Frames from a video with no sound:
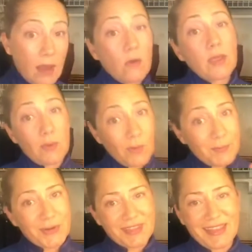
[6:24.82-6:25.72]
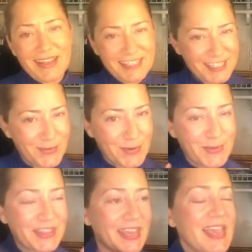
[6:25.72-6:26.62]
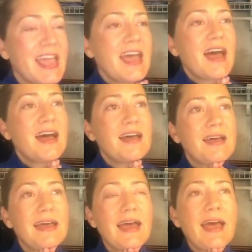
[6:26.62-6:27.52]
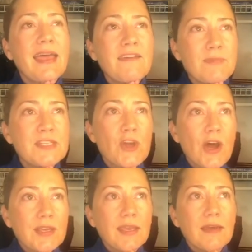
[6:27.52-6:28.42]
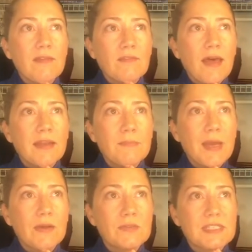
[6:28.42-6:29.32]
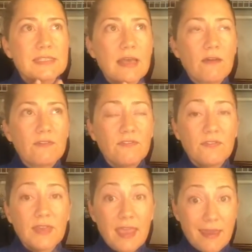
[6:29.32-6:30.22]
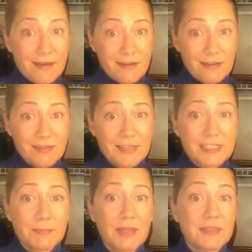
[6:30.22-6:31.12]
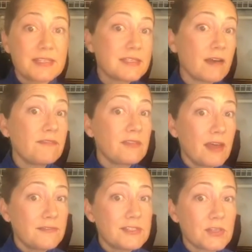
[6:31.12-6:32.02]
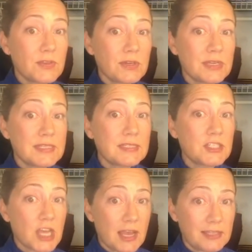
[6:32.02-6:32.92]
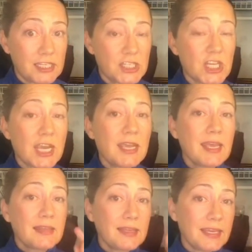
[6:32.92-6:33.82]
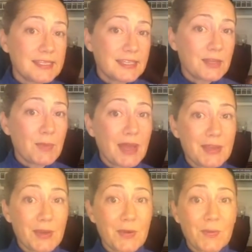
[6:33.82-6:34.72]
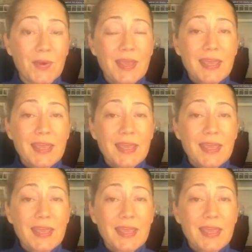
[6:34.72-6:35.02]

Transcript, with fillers: okay, one more thing. I'll share one more thing. Uh, I have been talking a lot about self-care this month and self-love. So there is a challenge. Link is in the bio.